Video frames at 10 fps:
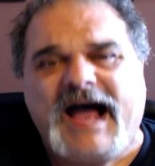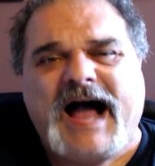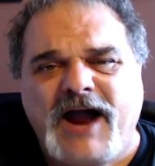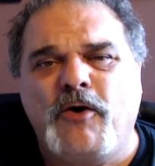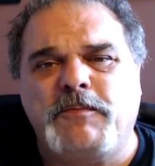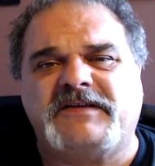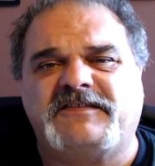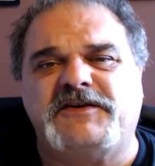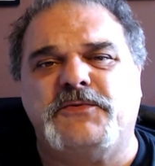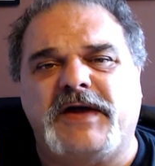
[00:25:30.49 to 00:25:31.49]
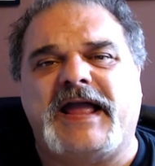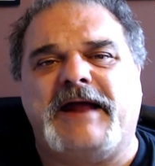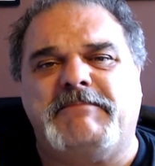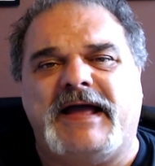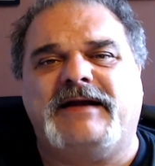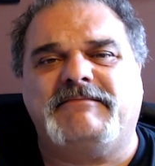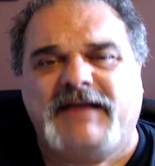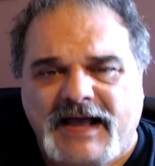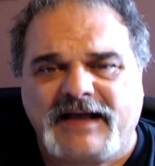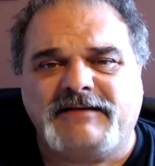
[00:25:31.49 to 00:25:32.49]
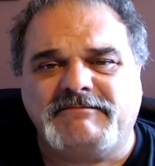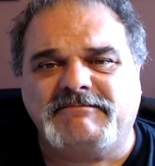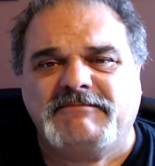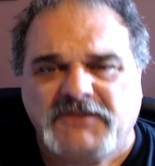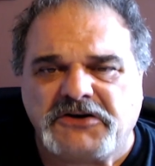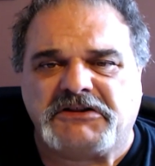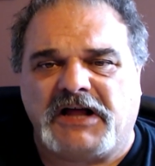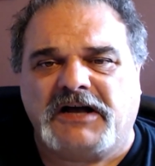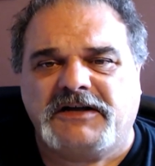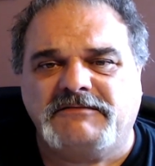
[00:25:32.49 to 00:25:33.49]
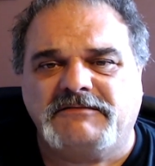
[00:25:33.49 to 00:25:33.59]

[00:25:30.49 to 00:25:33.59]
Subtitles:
I hope I see you again, man. Good luck.